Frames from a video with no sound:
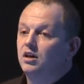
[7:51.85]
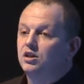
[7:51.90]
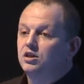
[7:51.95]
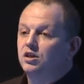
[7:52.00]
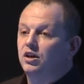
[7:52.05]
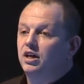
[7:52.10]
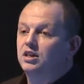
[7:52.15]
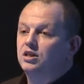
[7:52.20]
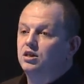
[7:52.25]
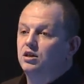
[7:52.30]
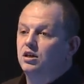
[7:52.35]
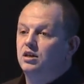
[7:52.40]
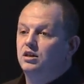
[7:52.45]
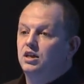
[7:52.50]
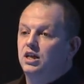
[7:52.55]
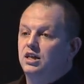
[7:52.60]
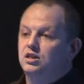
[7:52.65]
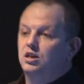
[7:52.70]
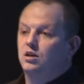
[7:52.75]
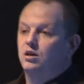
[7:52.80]
So here's the,
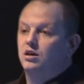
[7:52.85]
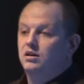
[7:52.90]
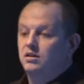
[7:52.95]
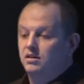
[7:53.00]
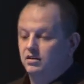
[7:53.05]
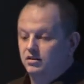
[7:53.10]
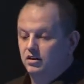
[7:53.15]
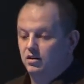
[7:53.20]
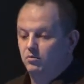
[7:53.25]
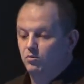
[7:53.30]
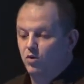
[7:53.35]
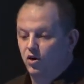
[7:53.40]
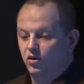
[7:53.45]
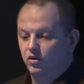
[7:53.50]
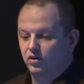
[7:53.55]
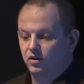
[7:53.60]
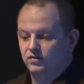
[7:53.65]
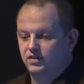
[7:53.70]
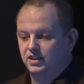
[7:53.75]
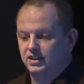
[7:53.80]
here's the, the
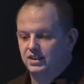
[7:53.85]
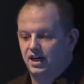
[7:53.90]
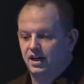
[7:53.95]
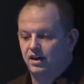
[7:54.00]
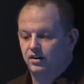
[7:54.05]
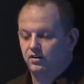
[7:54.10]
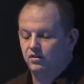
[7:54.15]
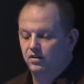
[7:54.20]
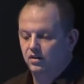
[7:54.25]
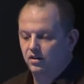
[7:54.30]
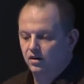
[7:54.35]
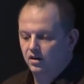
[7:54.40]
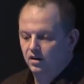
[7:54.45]
moral of the tale.